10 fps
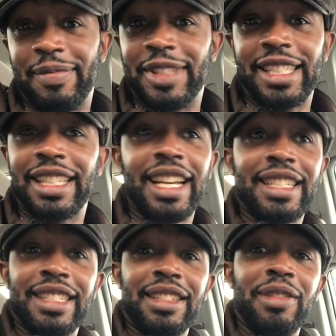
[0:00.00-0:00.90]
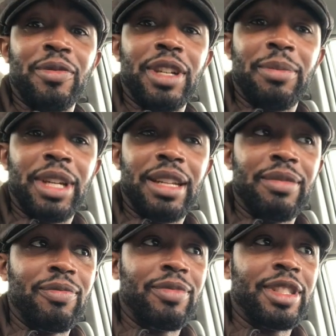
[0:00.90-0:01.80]
Just glad to see the win,
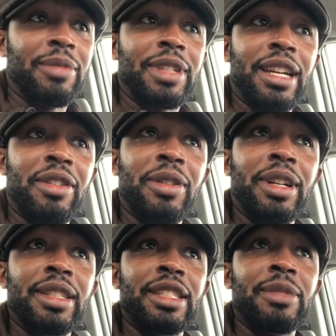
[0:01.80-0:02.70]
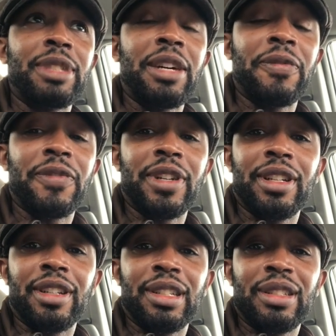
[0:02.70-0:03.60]
man. Jumped out front
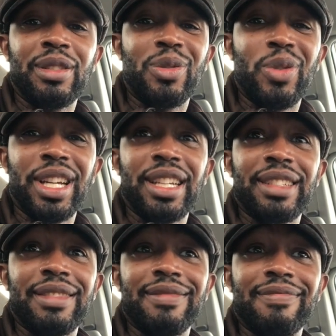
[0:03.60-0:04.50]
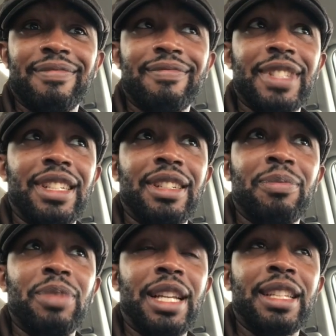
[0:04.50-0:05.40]
quick. I
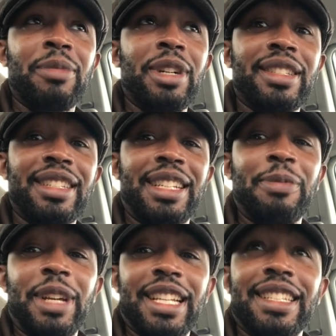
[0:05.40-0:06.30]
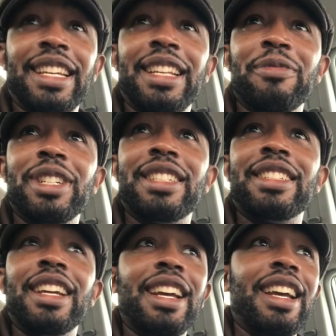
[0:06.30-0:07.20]
think about 6 minutes in, which
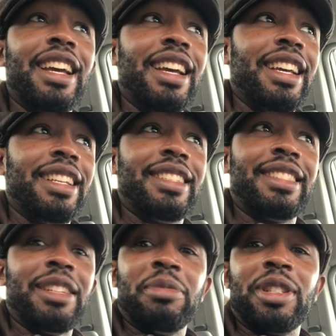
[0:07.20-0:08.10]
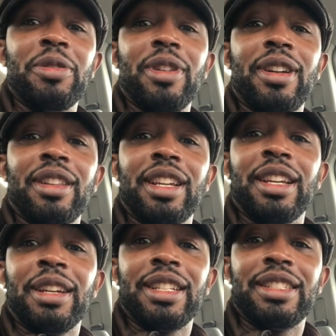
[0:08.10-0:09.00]
it seems too early,
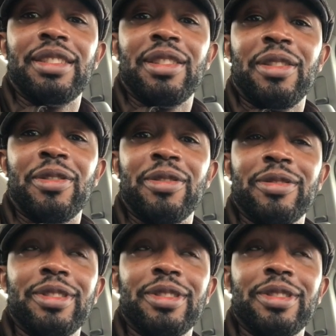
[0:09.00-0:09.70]
because you know